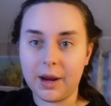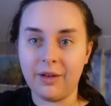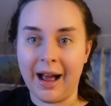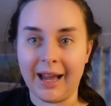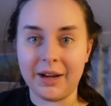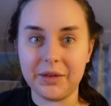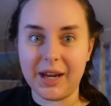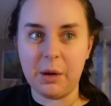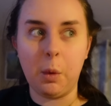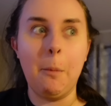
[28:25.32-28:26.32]
we
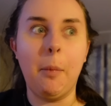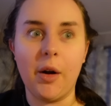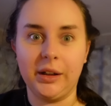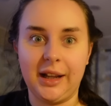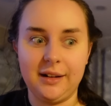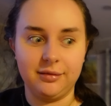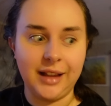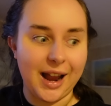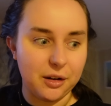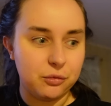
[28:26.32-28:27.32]
arrived, it was boiling,
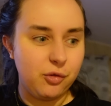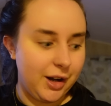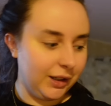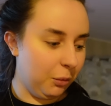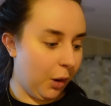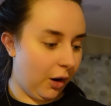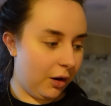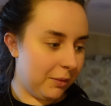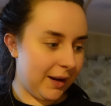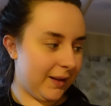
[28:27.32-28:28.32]
like really
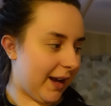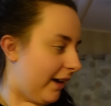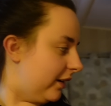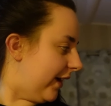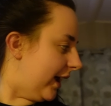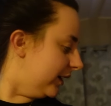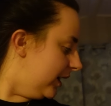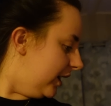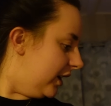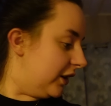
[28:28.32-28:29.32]
warm in the
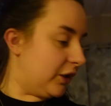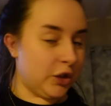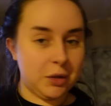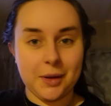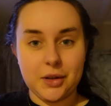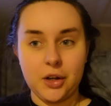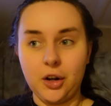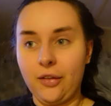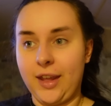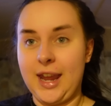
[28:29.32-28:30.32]
caravan. So Jimmy
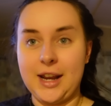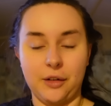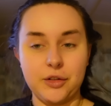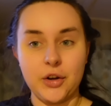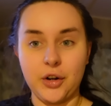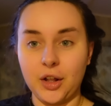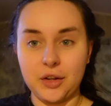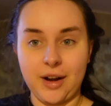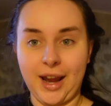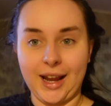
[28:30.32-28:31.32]
turned all the heating off, turned
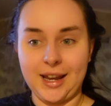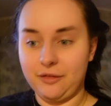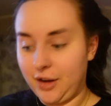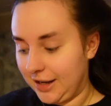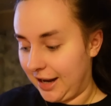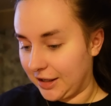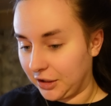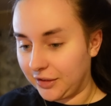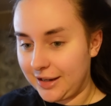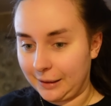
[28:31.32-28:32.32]
all the
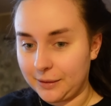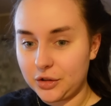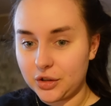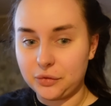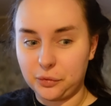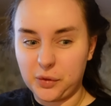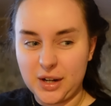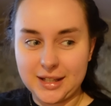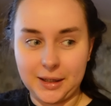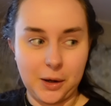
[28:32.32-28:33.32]
radiators off, and now it's just
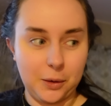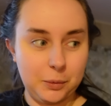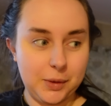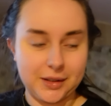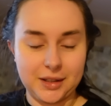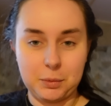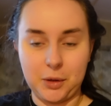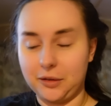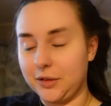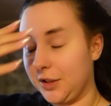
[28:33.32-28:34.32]
freezing cold because it's
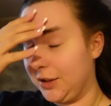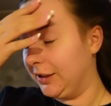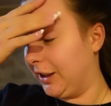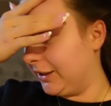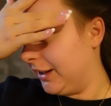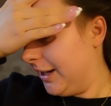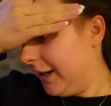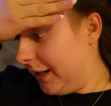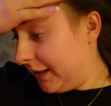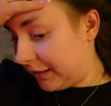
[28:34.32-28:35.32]
been off for so long.
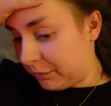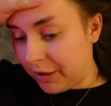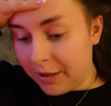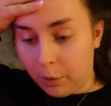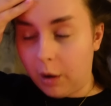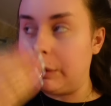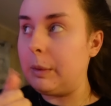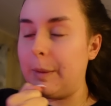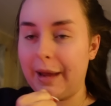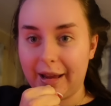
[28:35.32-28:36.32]
So I'm trying to
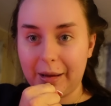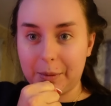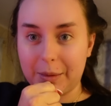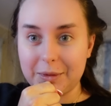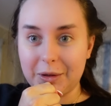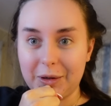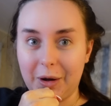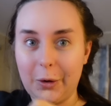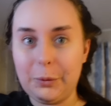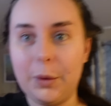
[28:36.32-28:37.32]
warm up a bit. I'm so
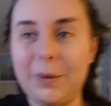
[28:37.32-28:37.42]
cold, but